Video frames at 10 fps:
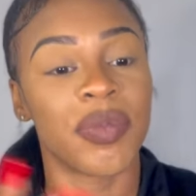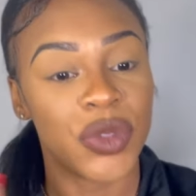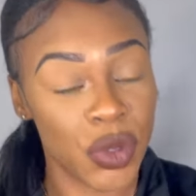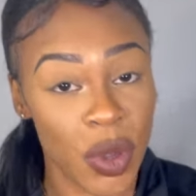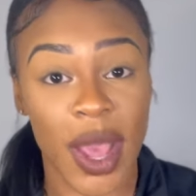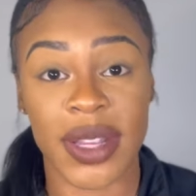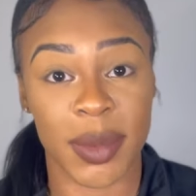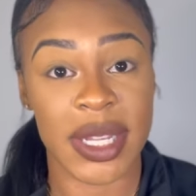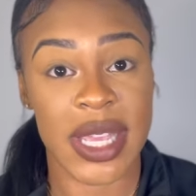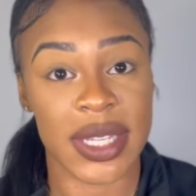You're gonna have to
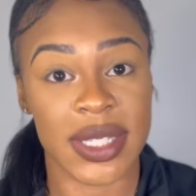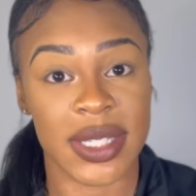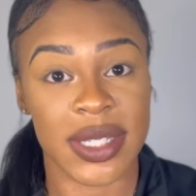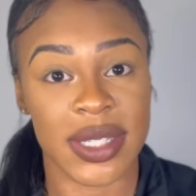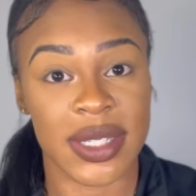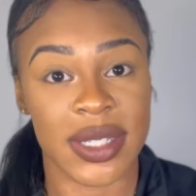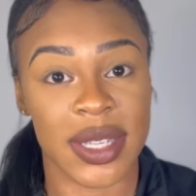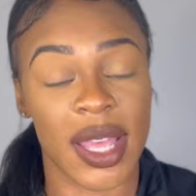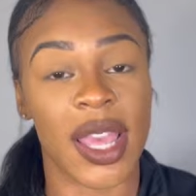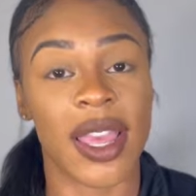pay taxes.
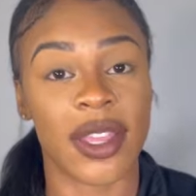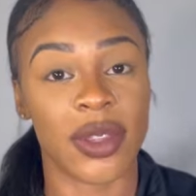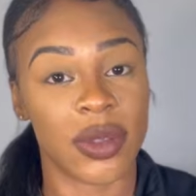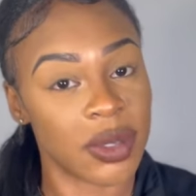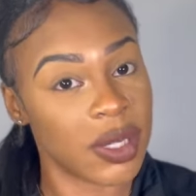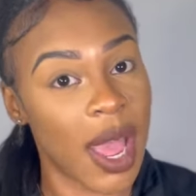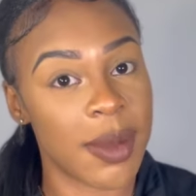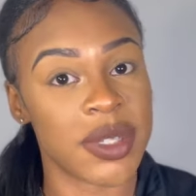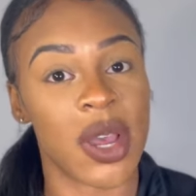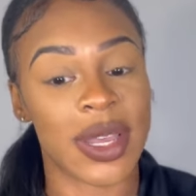And
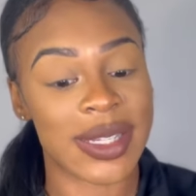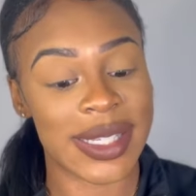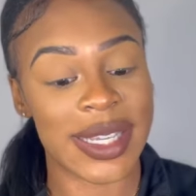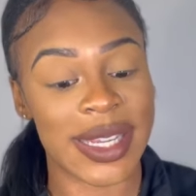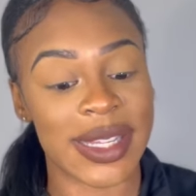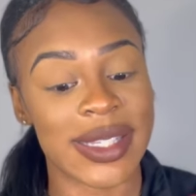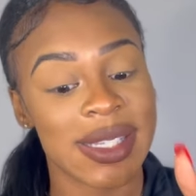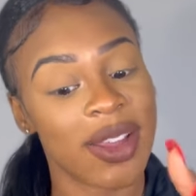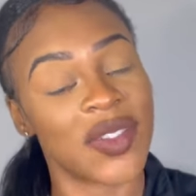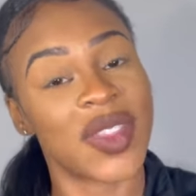I'm talking
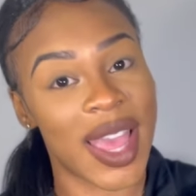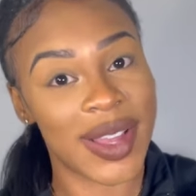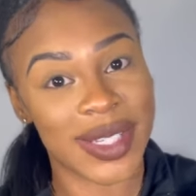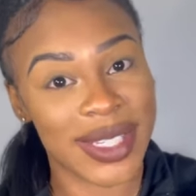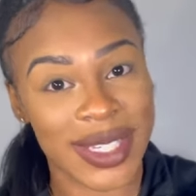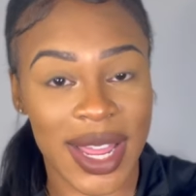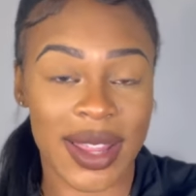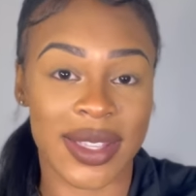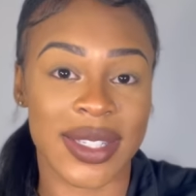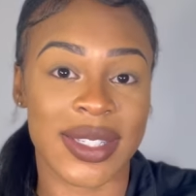tens of thousands of
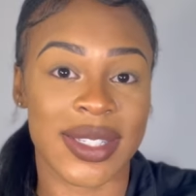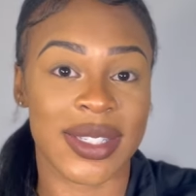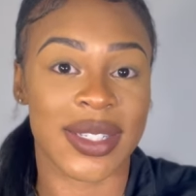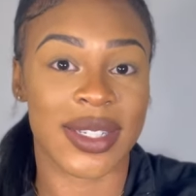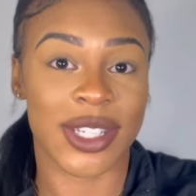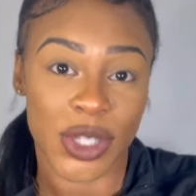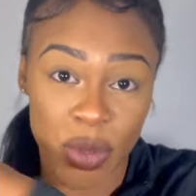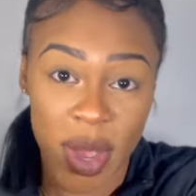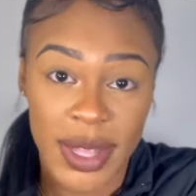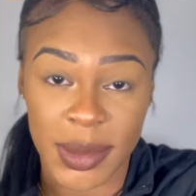dollars, you're
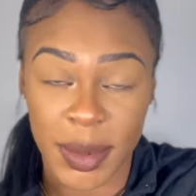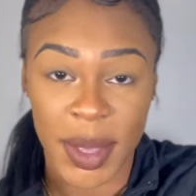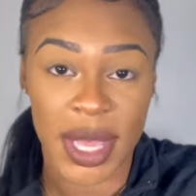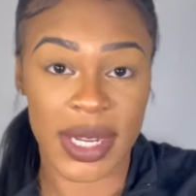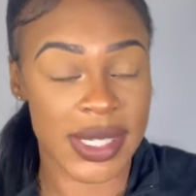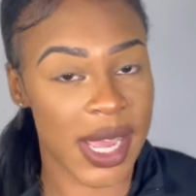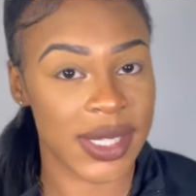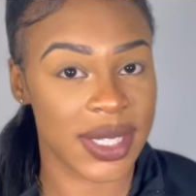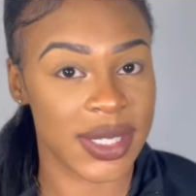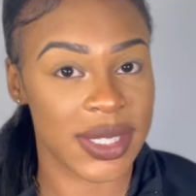gonna have to be paying in
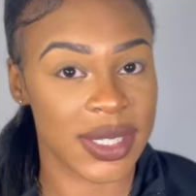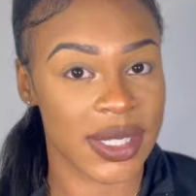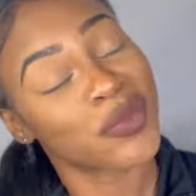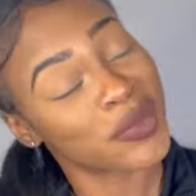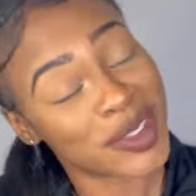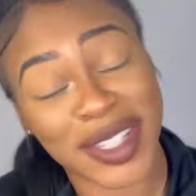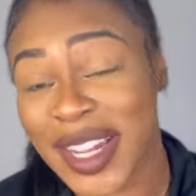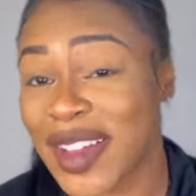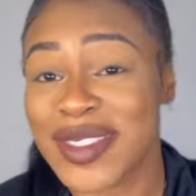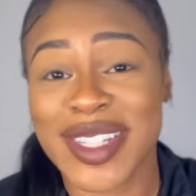taxes. The
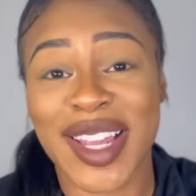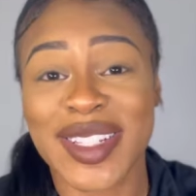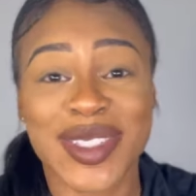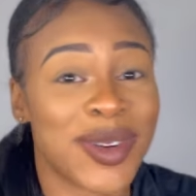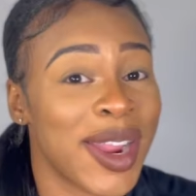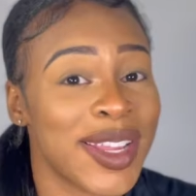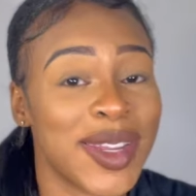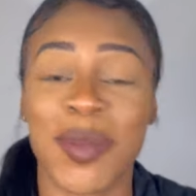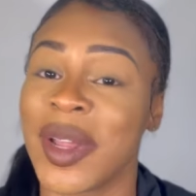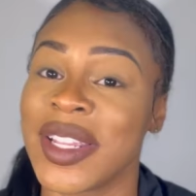lifestyle is great,
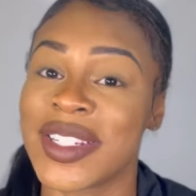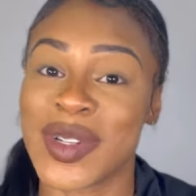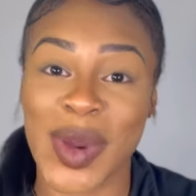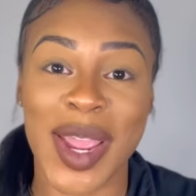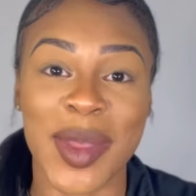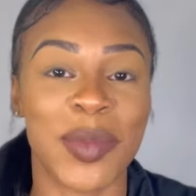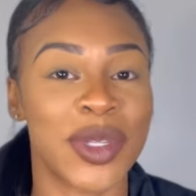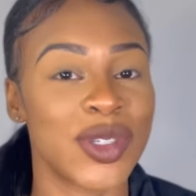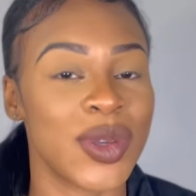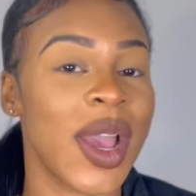the money is great,
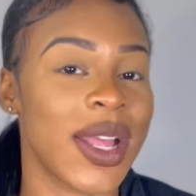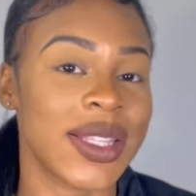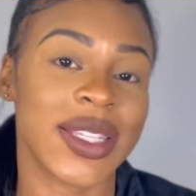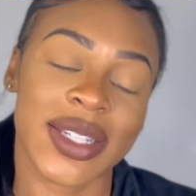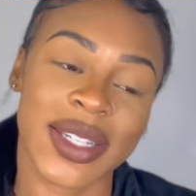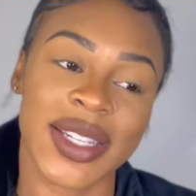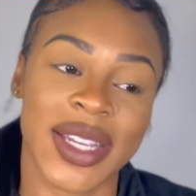but you're gonna have to,